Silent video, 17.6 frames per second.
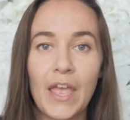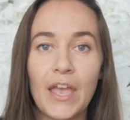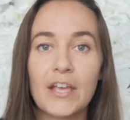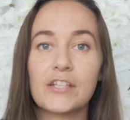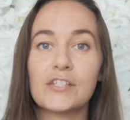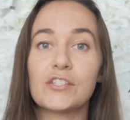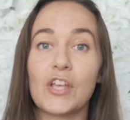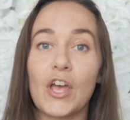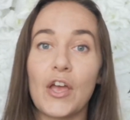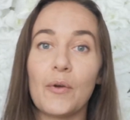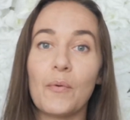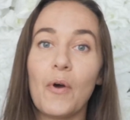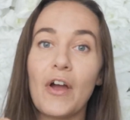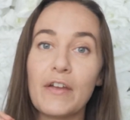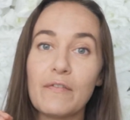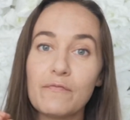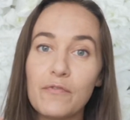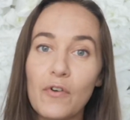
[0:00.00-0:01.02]
So
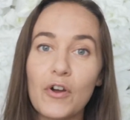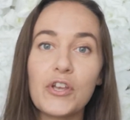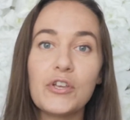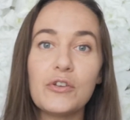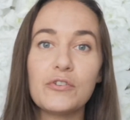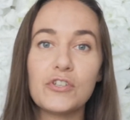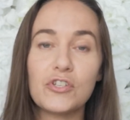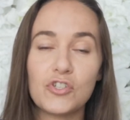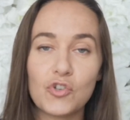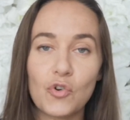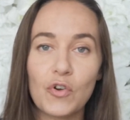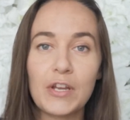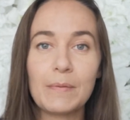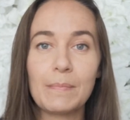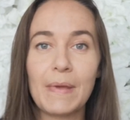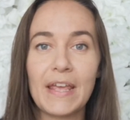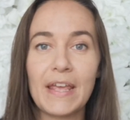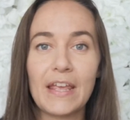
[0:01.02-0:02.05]
I invite you to
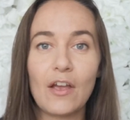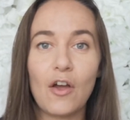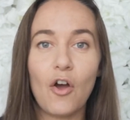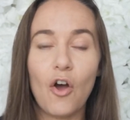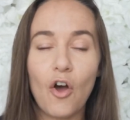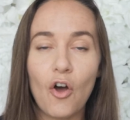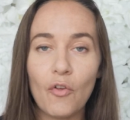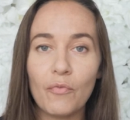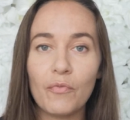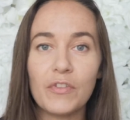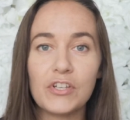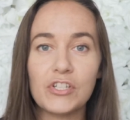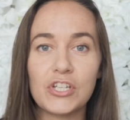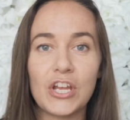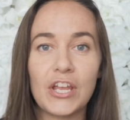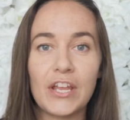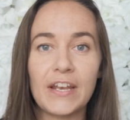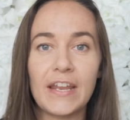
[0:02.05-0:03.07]
join me on the
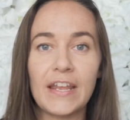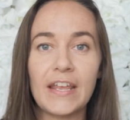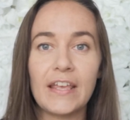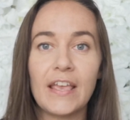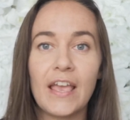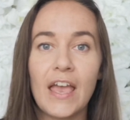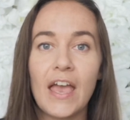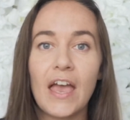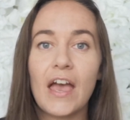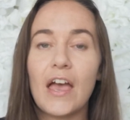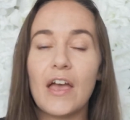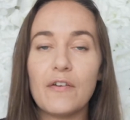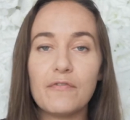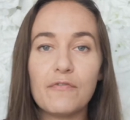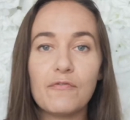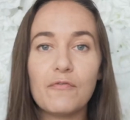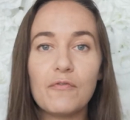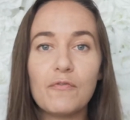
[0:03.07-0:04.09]
journey
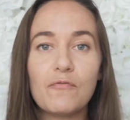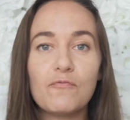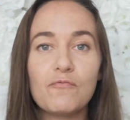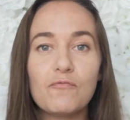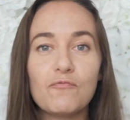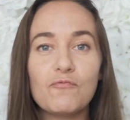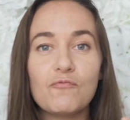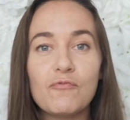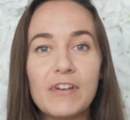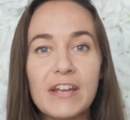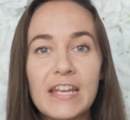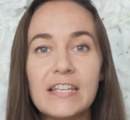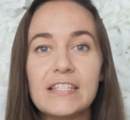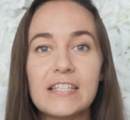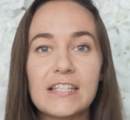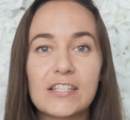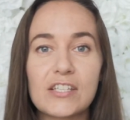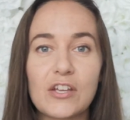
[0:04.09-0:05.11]
of
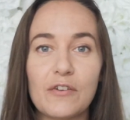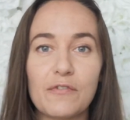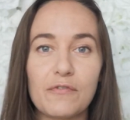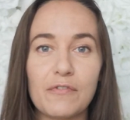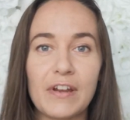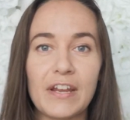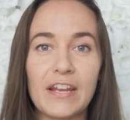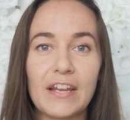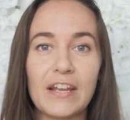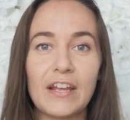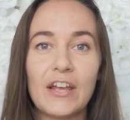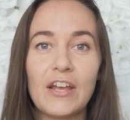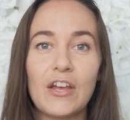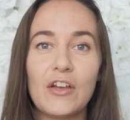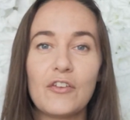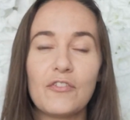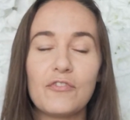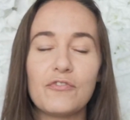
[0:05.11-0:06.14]
rediscovering
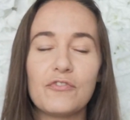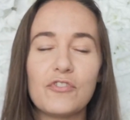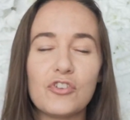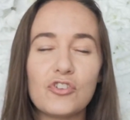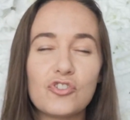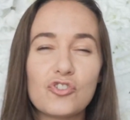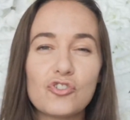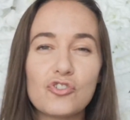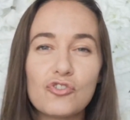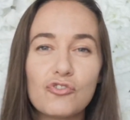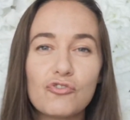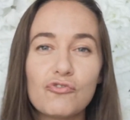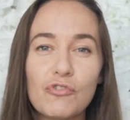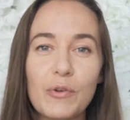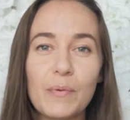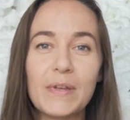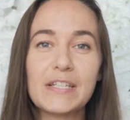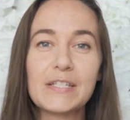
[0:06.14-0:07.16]
the
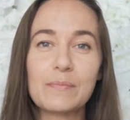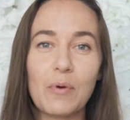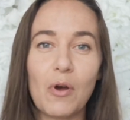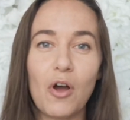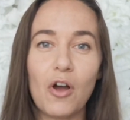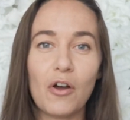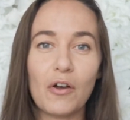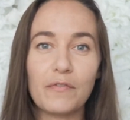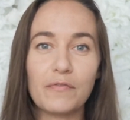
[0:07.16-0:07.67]
truest part